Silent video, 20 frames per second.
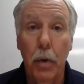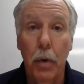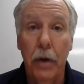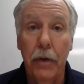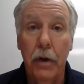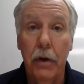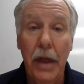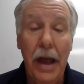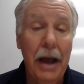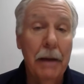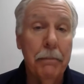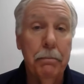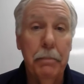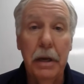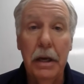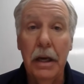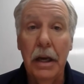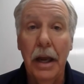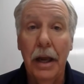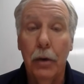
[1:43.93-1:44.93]
whether that
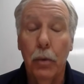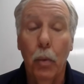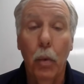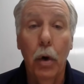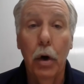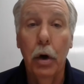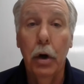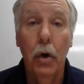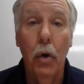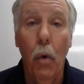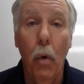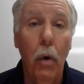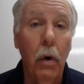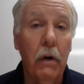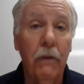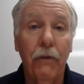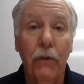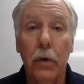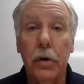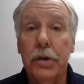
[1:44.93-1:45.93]
be at work
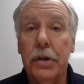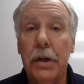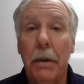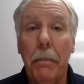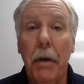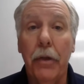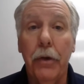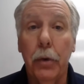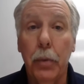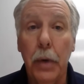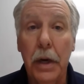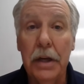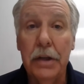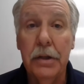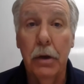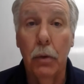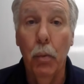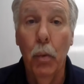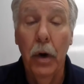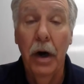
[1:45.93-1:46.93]
or for some other
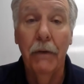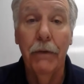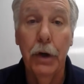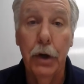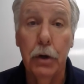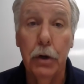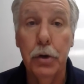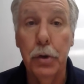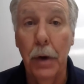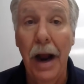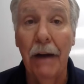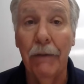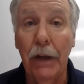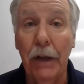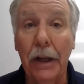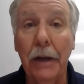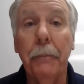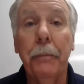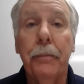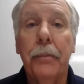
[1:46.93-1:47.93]
reason wherever you're
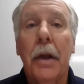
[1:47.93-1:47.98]
traveling.